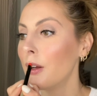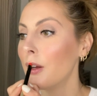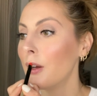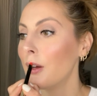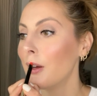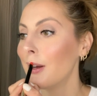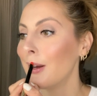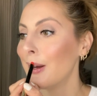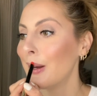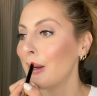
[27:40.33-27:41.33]

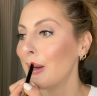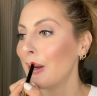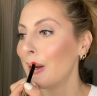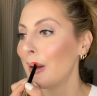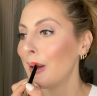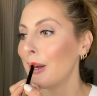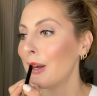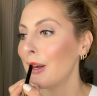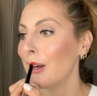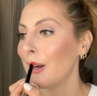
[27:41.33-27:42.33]

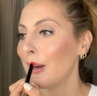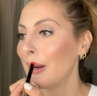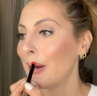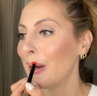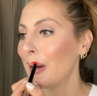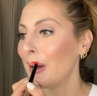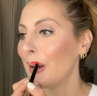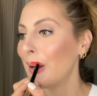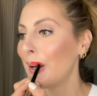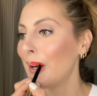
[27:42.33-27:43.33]

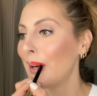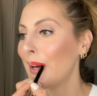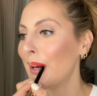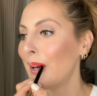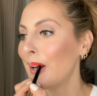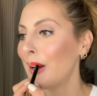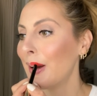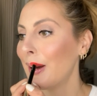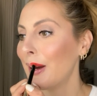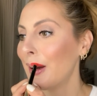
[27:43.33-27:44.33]

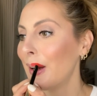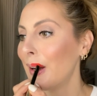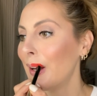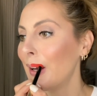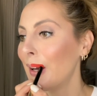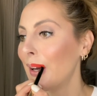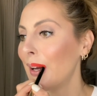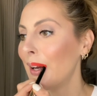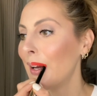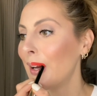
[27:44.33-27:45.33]

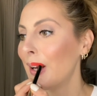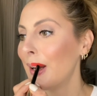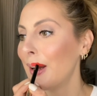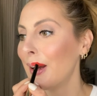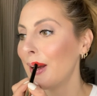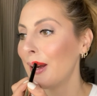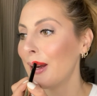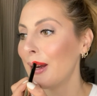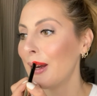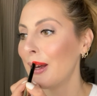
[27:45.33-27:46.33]

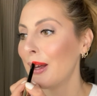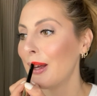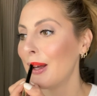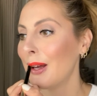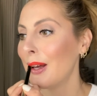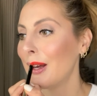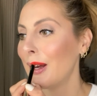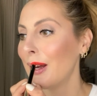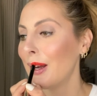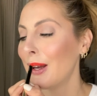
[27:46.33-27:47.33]

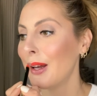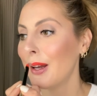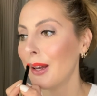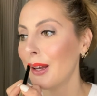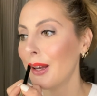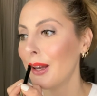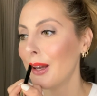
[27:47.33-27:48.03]
No one is speaking in this clip.